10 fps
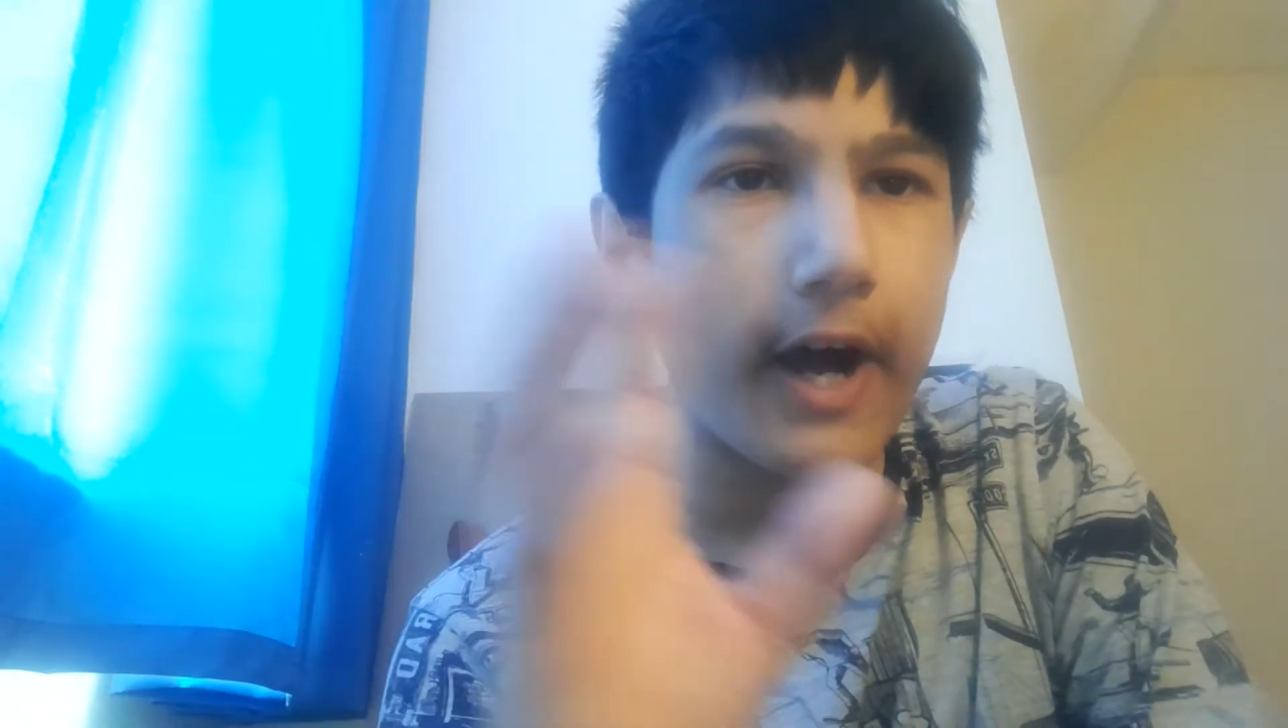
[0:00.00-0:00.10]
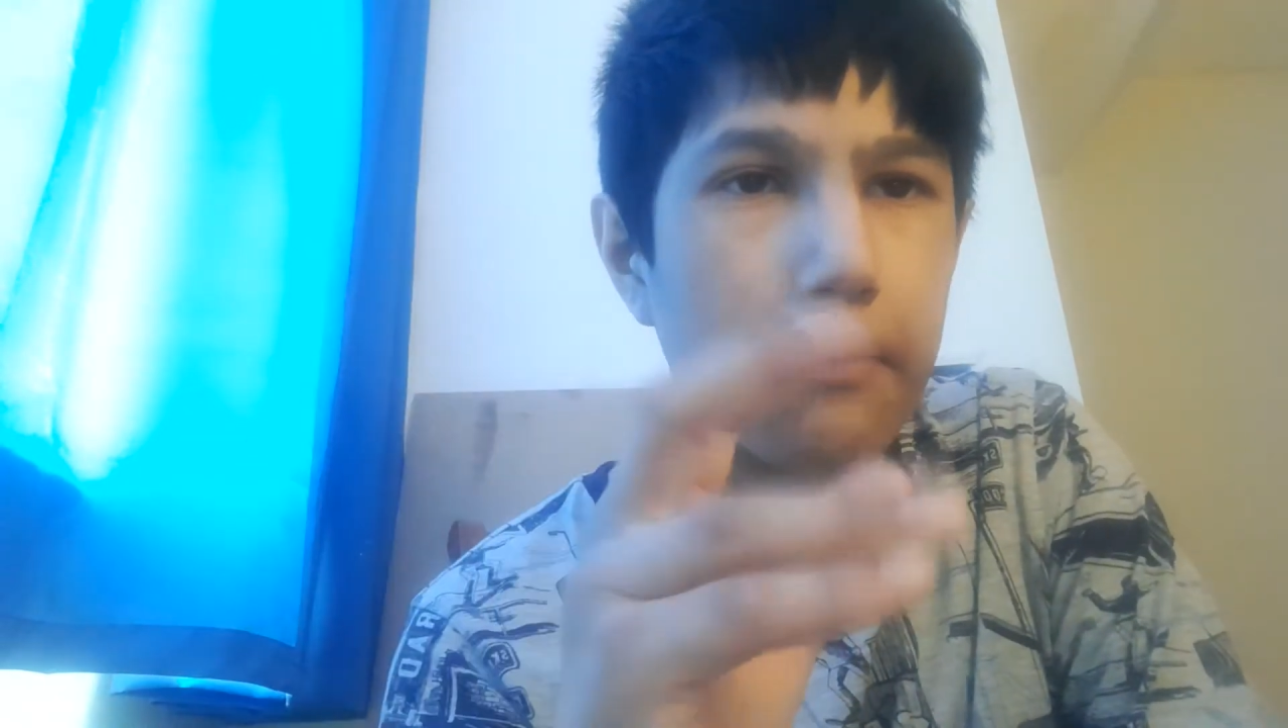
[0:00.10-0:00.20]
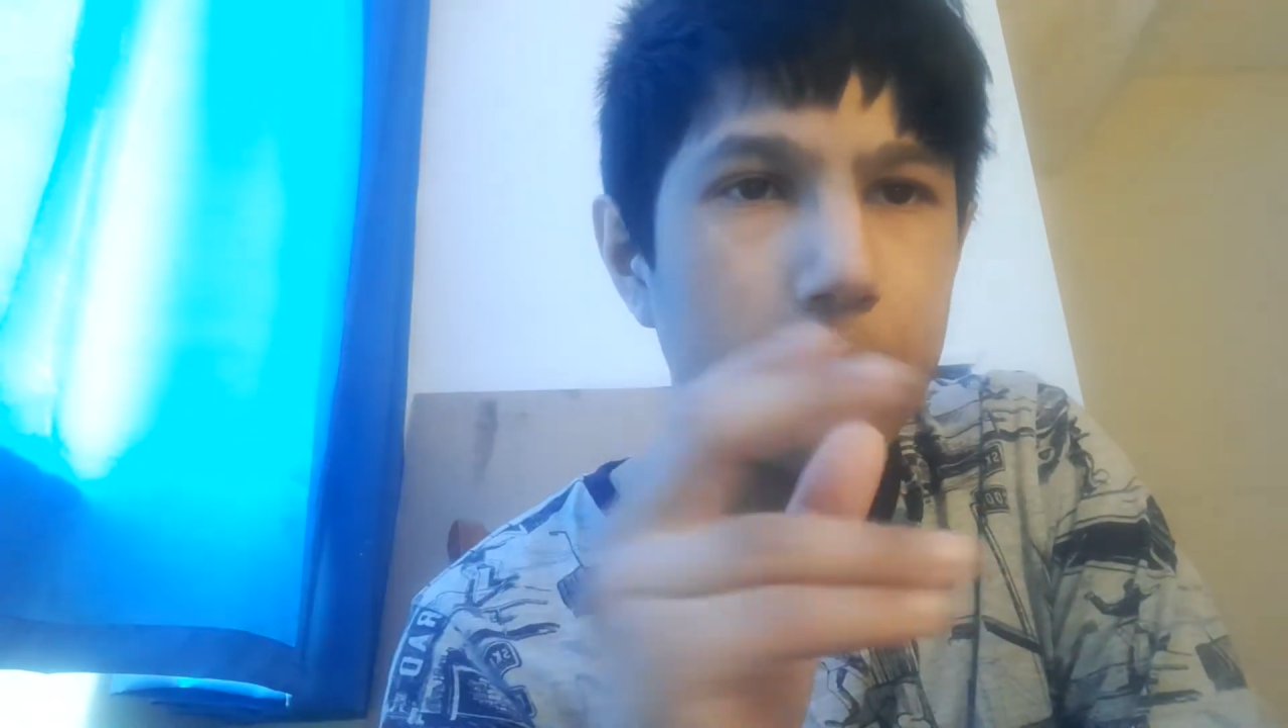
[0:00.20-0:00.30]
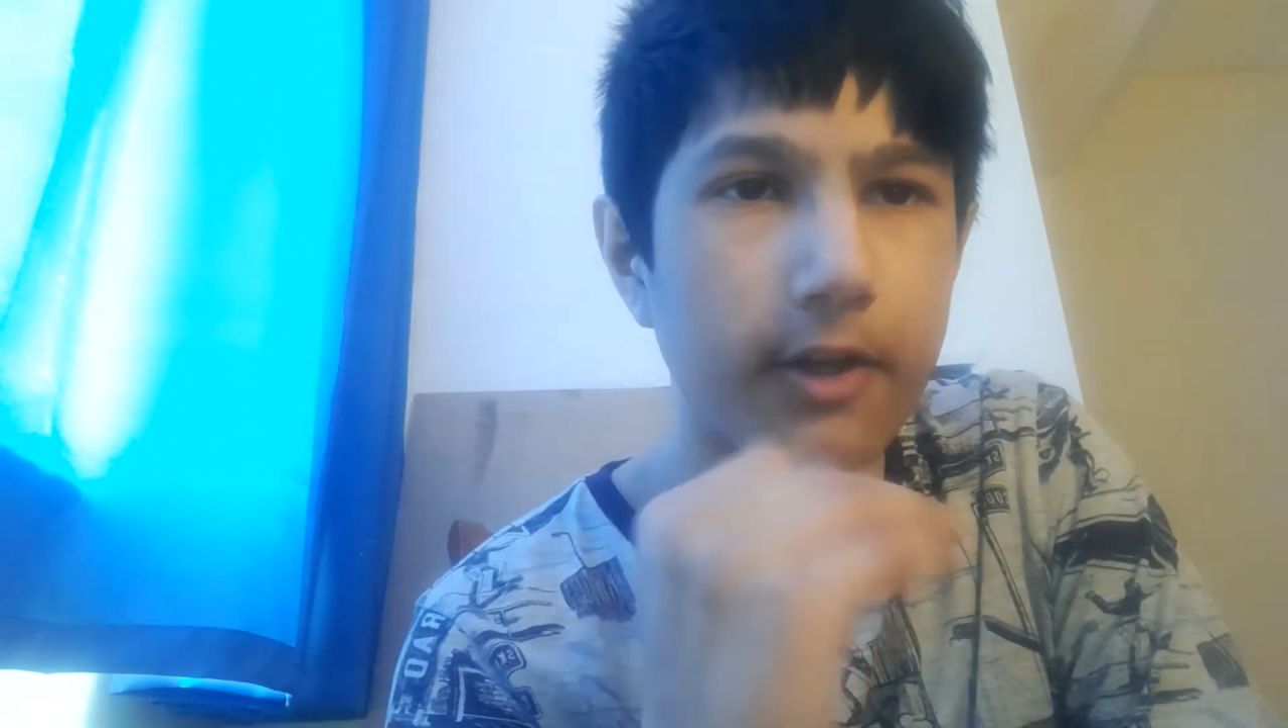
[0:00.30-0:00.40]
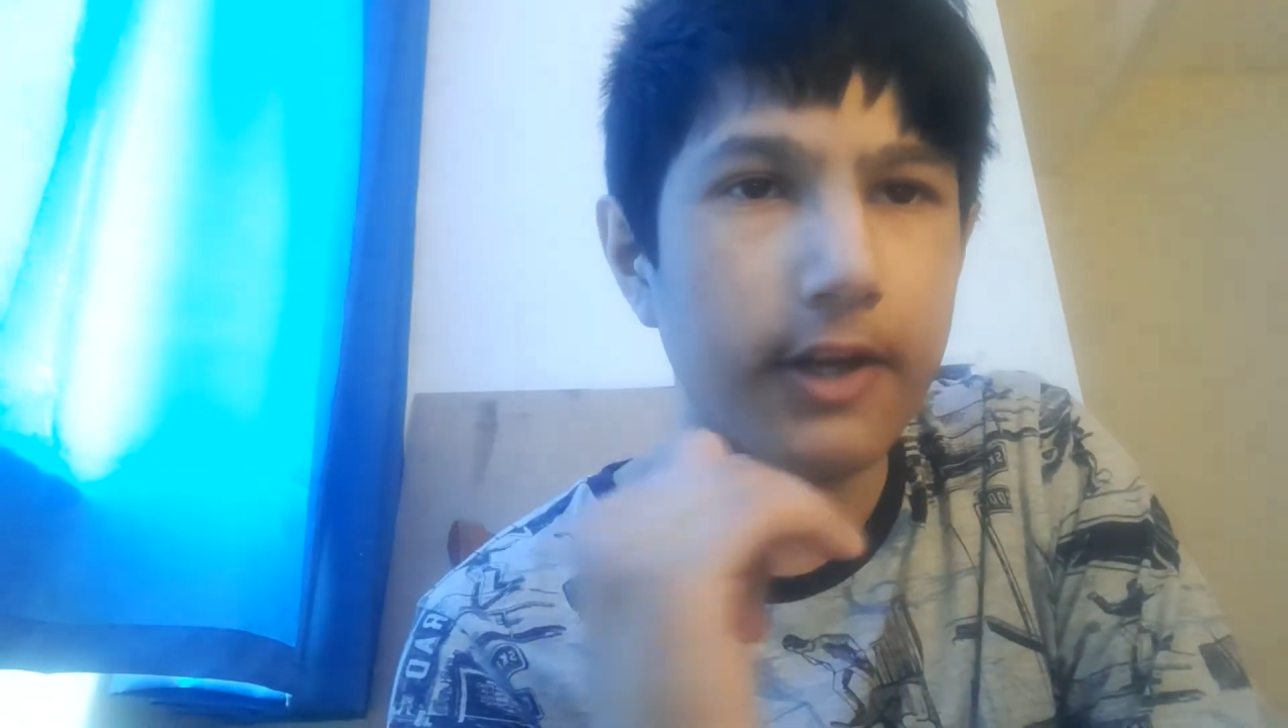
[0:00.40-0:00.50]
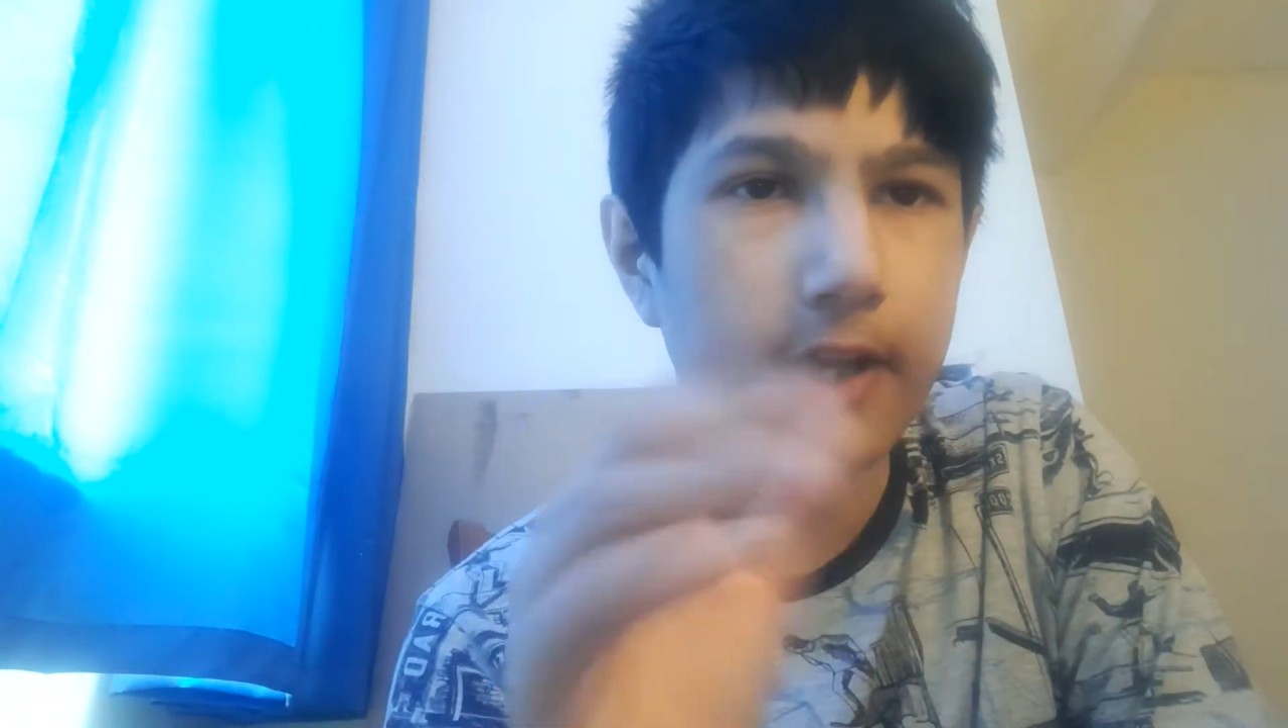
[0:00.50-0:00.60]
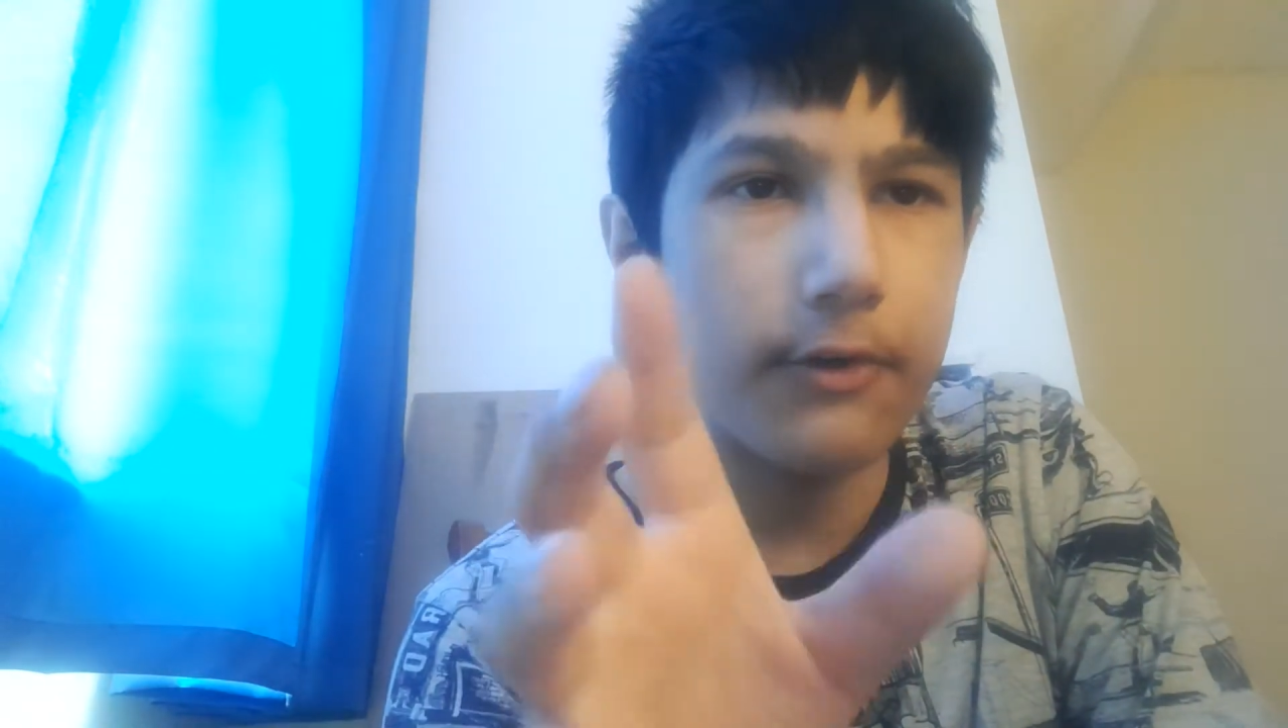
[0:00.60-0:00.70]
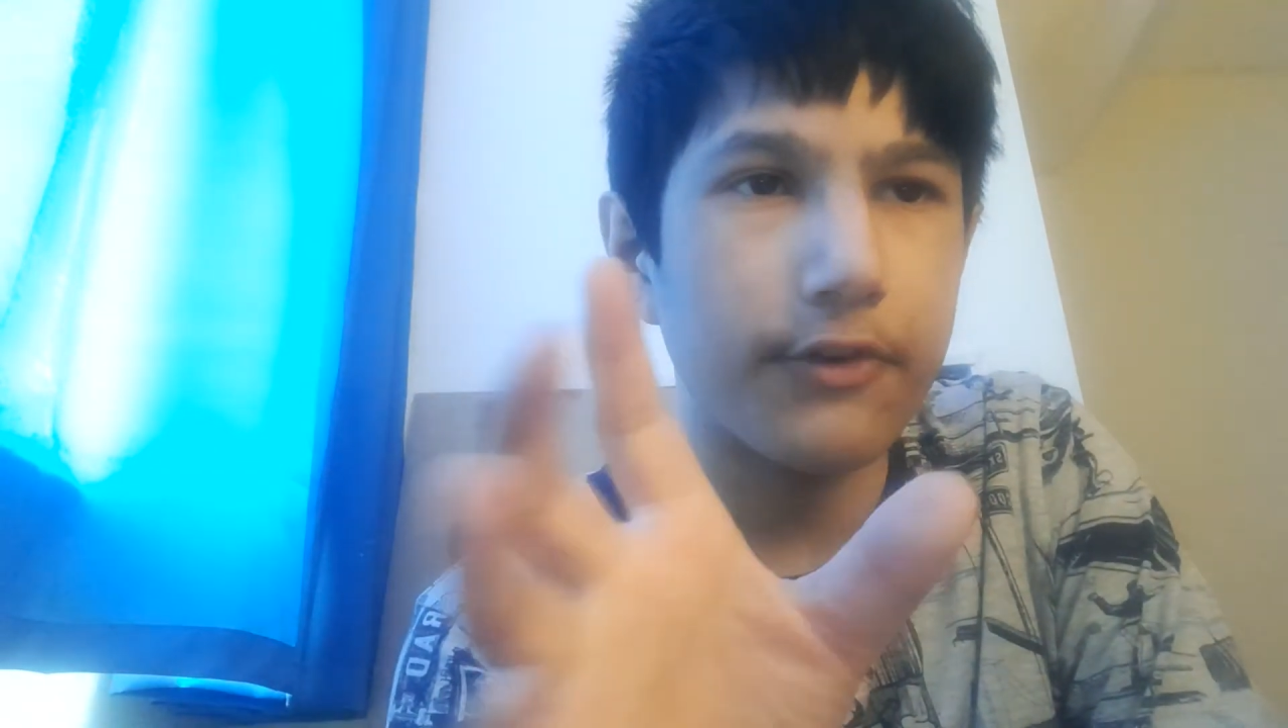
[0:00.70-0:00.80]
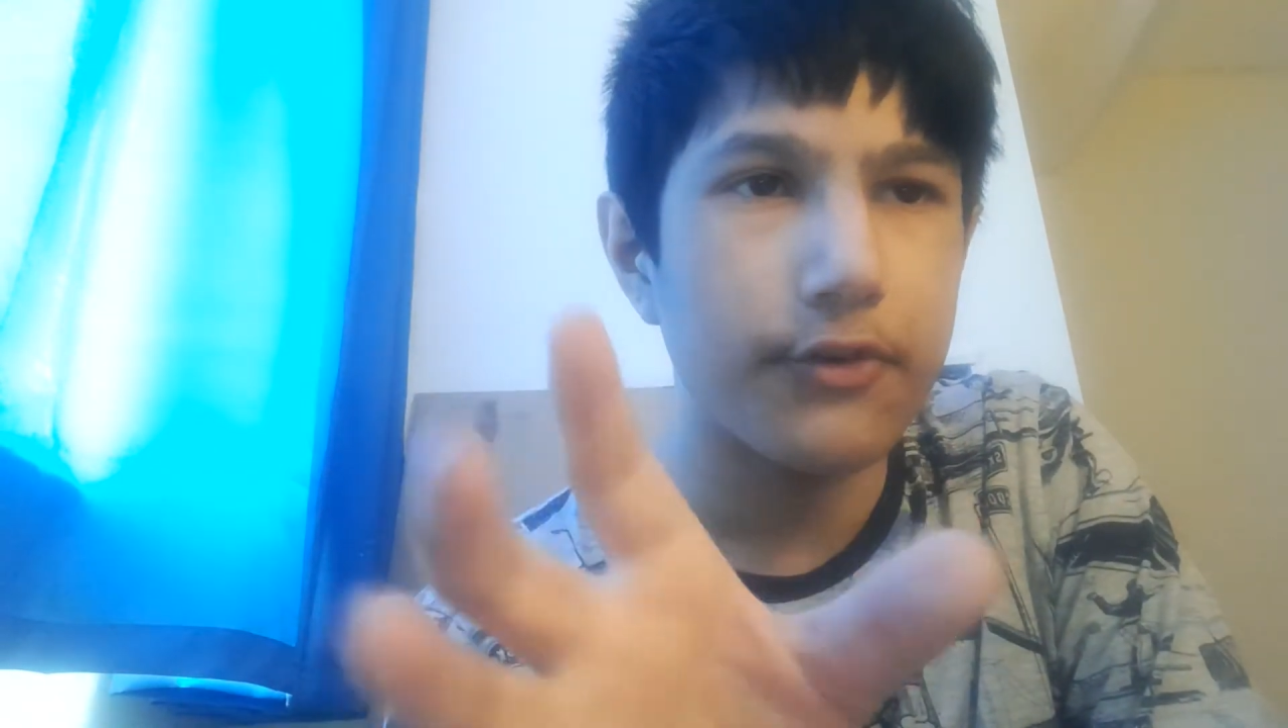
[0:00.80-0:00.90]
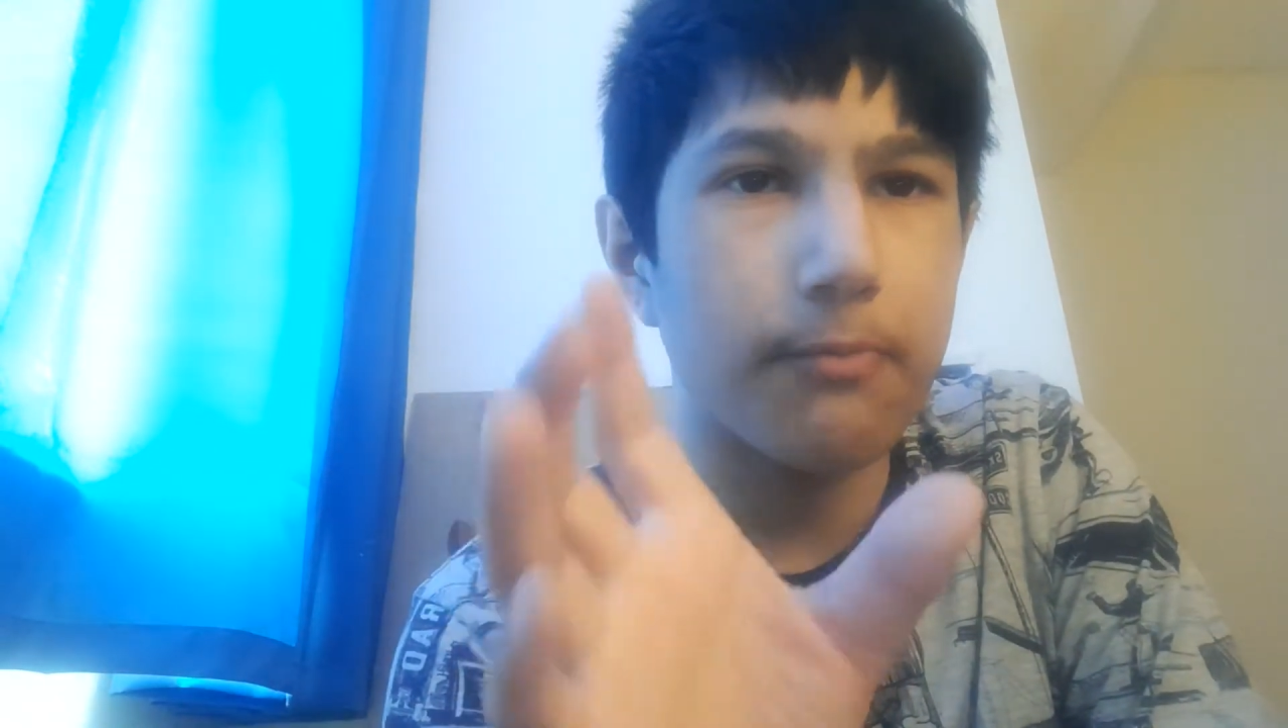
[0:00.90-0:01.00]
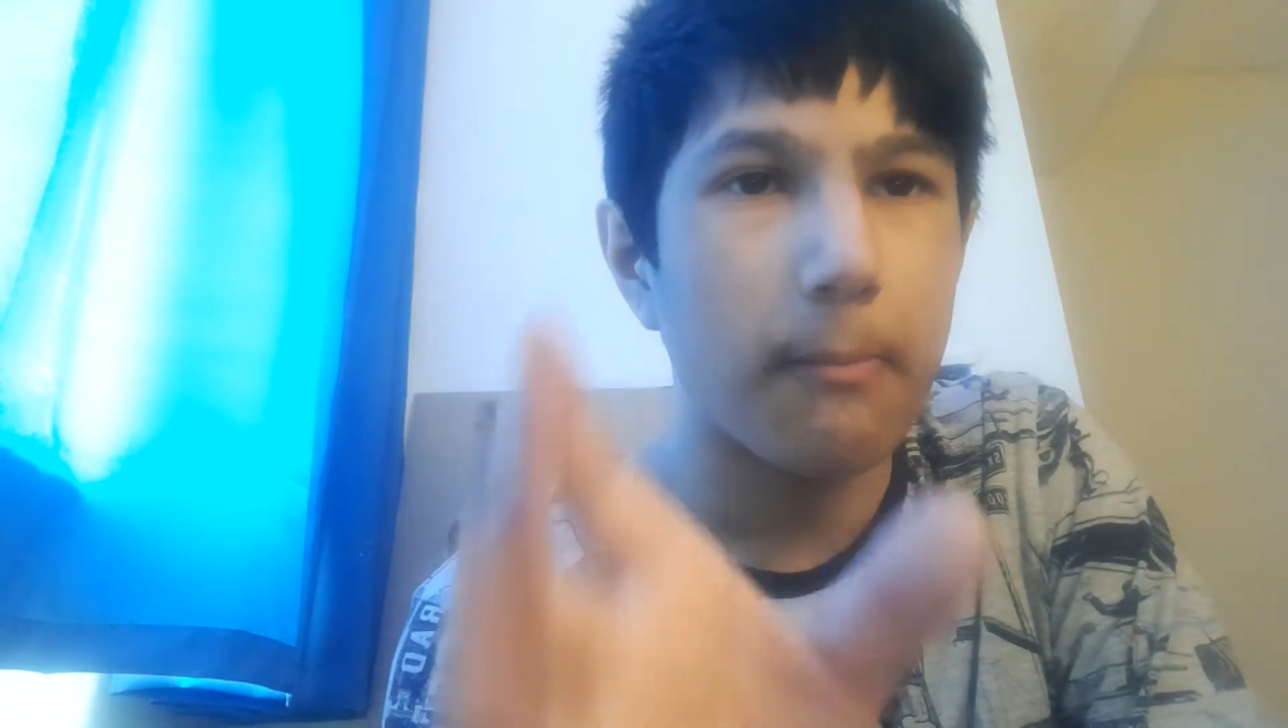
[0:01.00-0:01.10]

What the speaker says: I'm not allowed to use